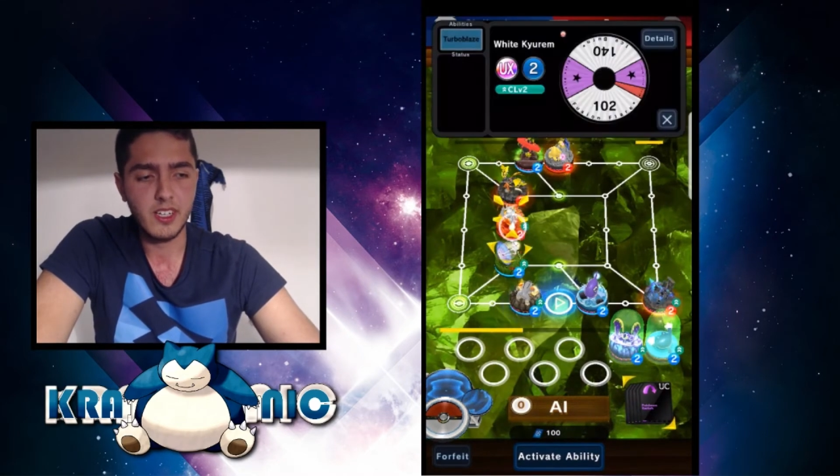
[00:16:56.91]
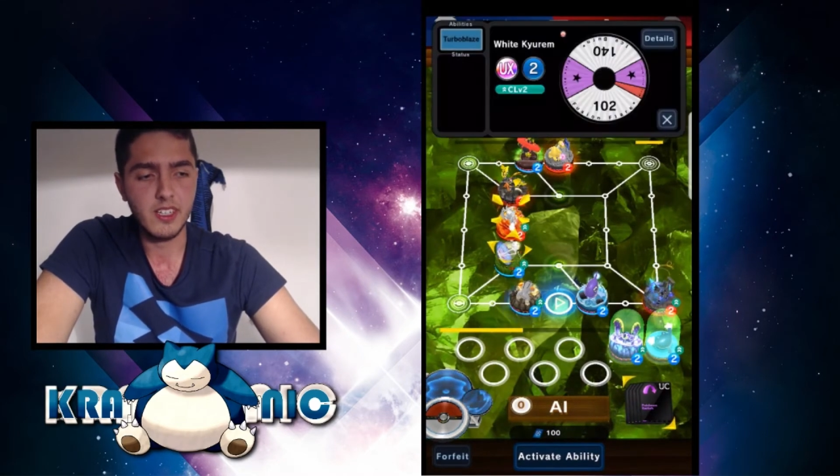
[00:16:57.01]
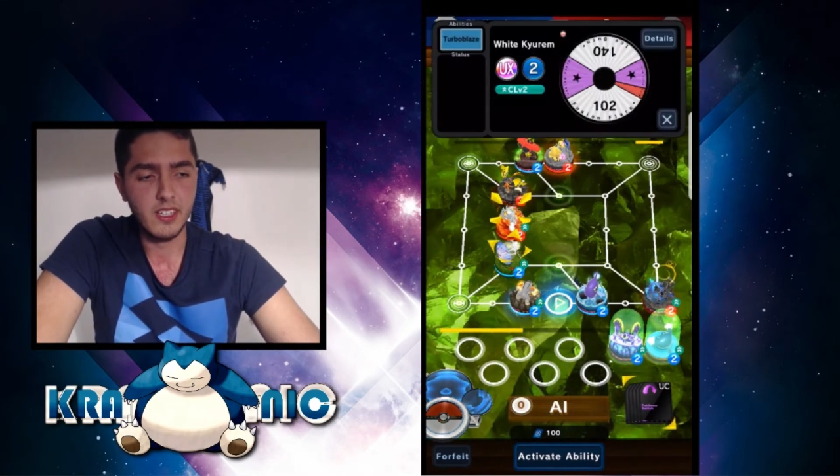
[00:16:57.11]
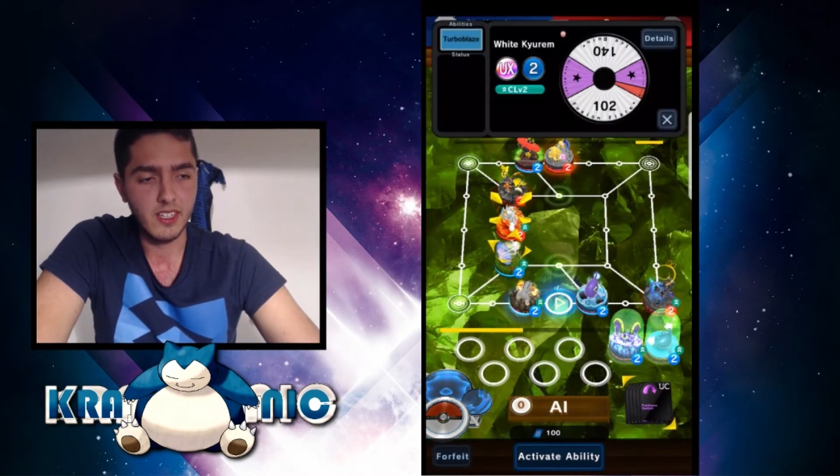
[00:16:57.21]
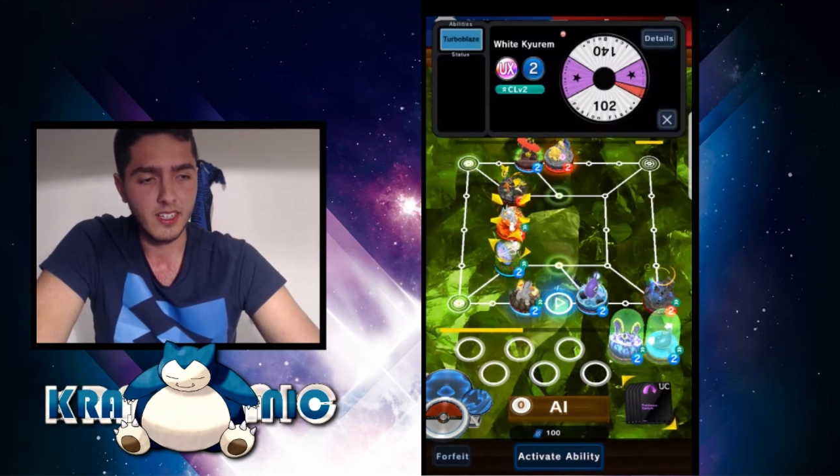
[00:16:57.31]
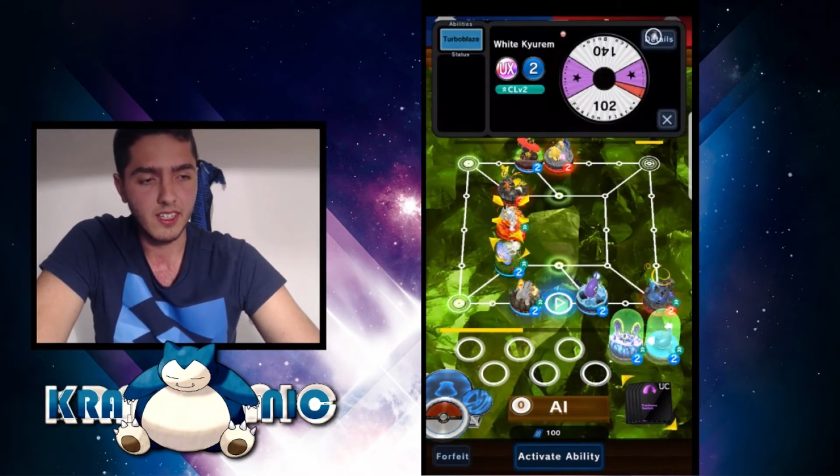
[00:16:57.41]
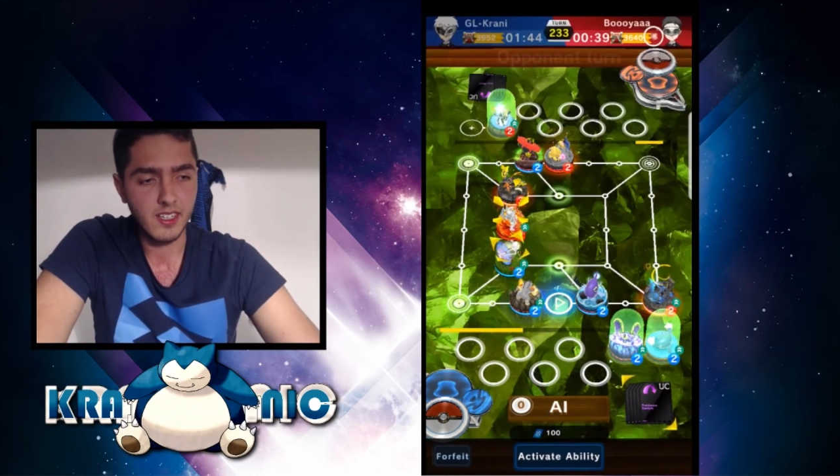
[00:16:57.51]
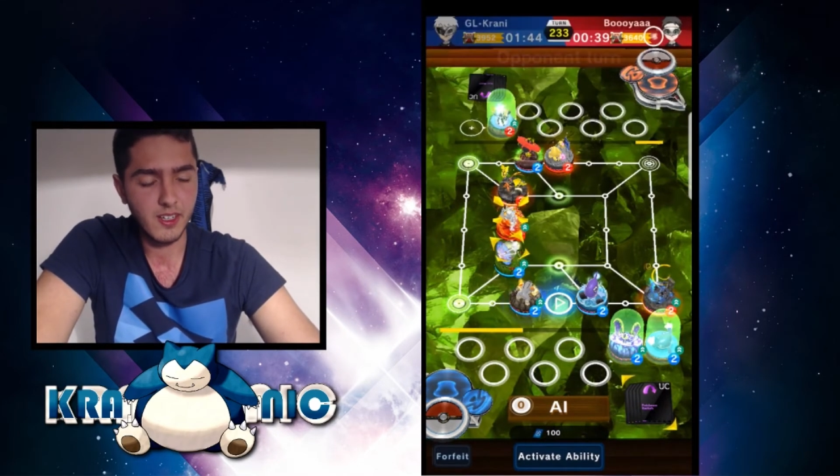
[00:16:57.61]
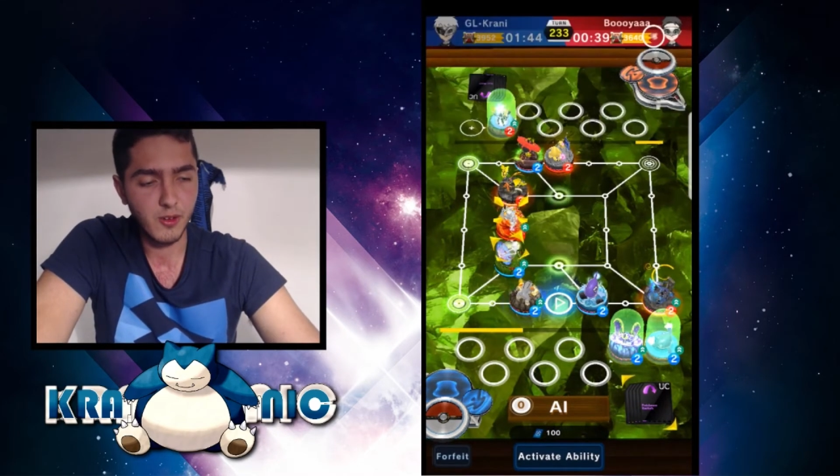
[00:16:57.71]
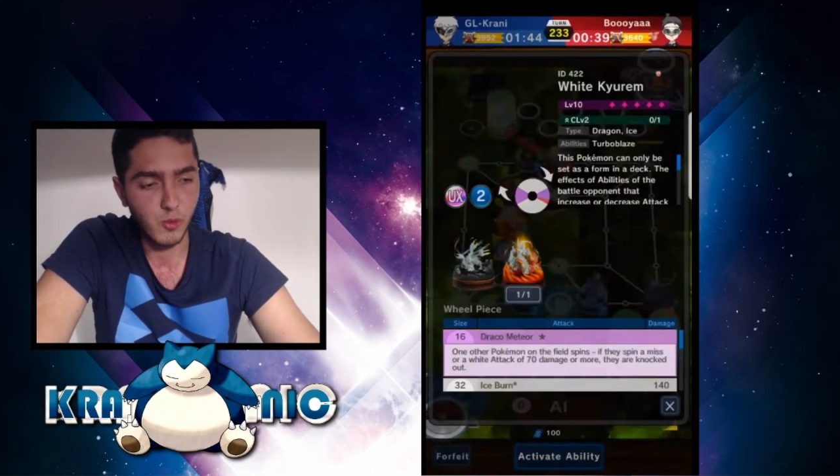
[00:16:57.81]
the
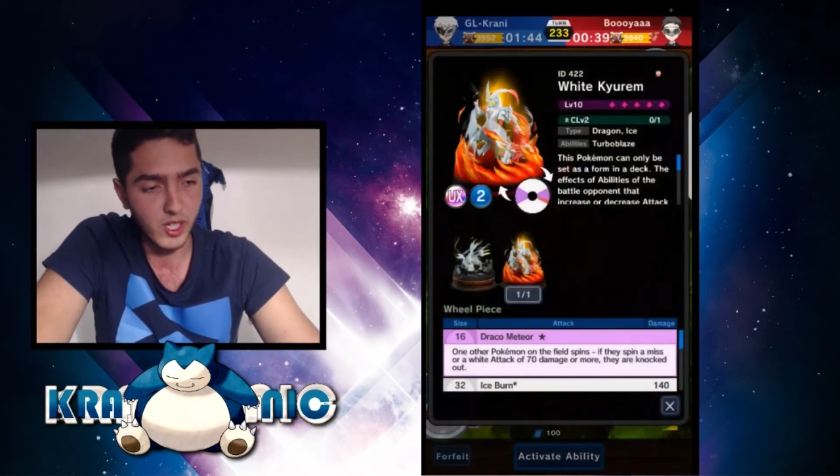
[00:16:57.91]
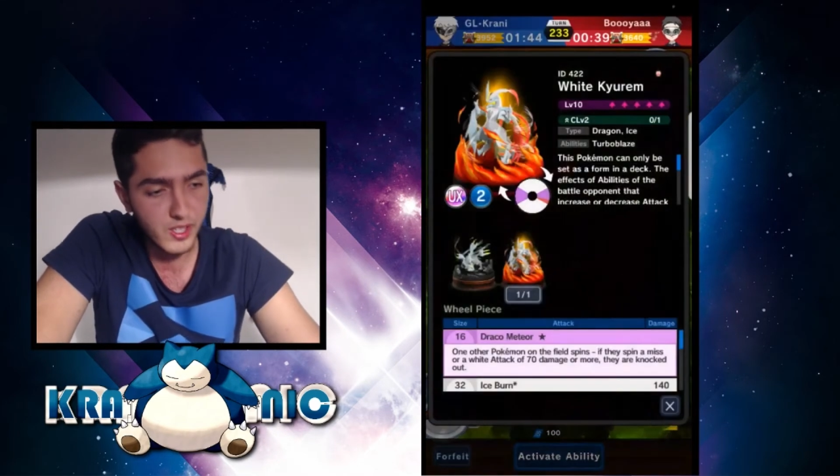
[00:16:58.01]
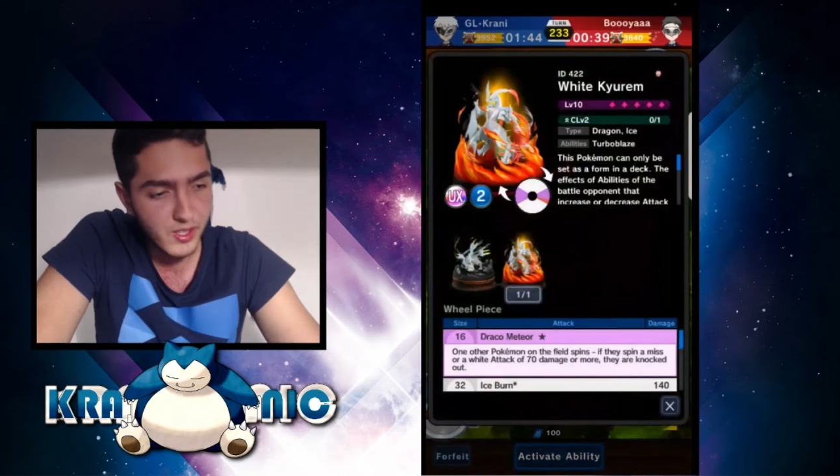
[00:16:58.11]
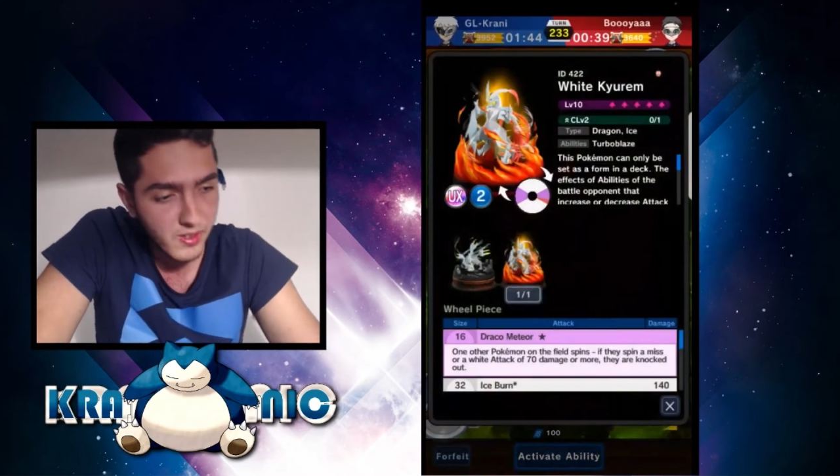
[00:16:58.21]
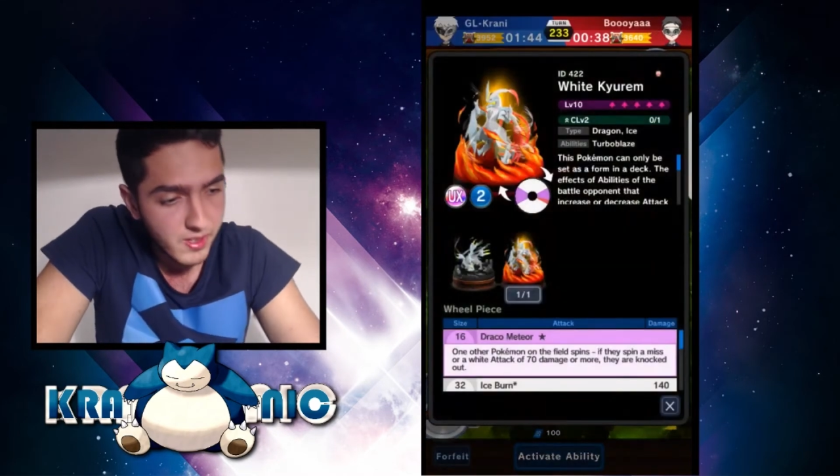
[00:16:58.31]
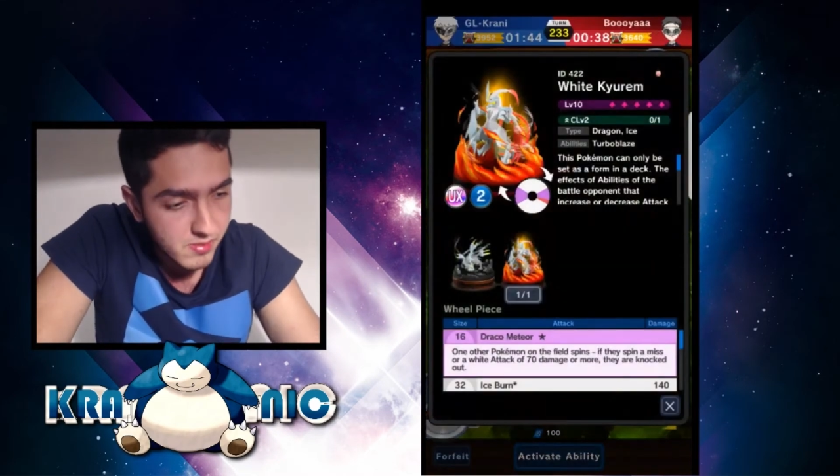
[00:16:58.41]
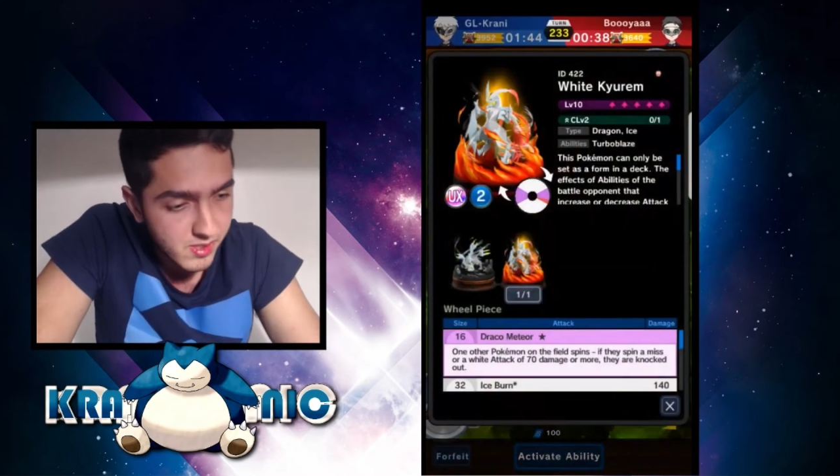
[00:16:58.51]
White Kyurem's